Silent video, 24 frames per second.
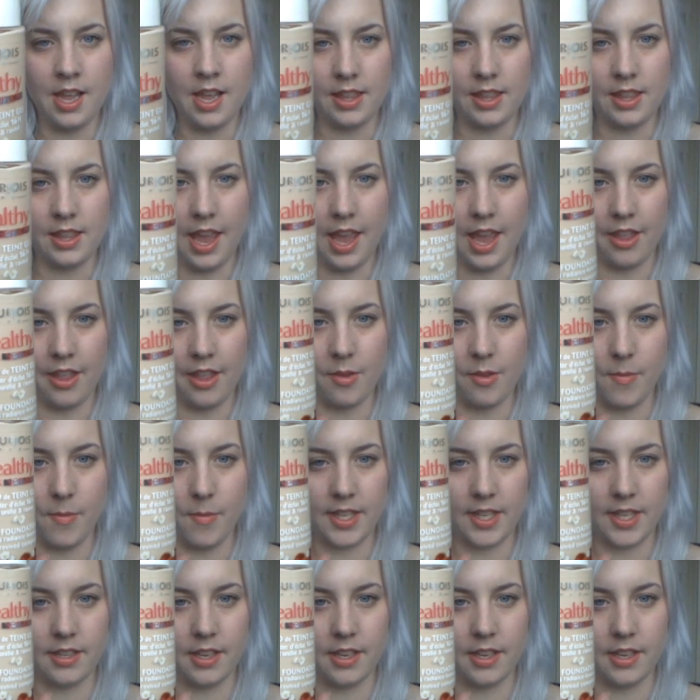the Healthy
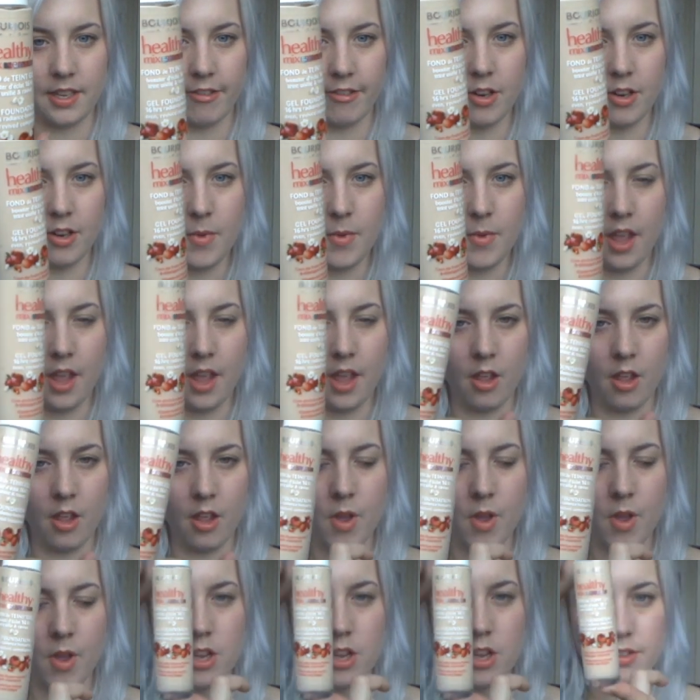Mix Serum.
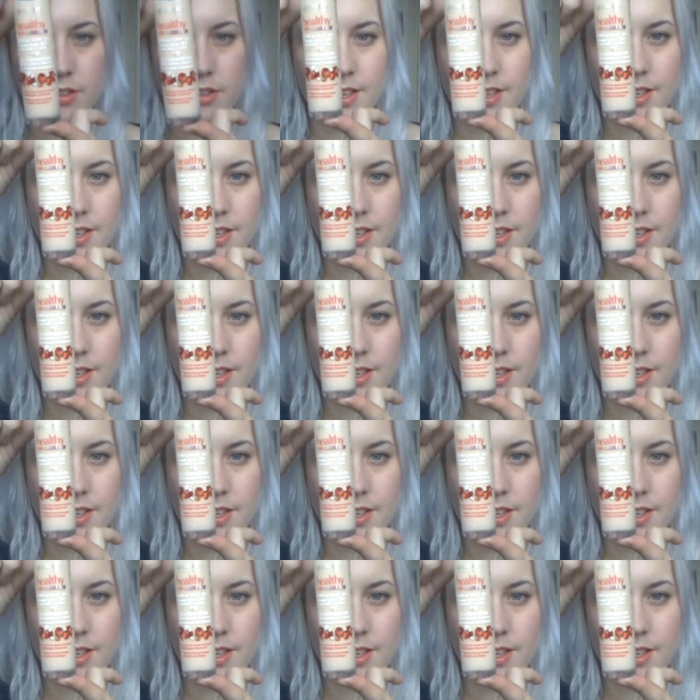I used this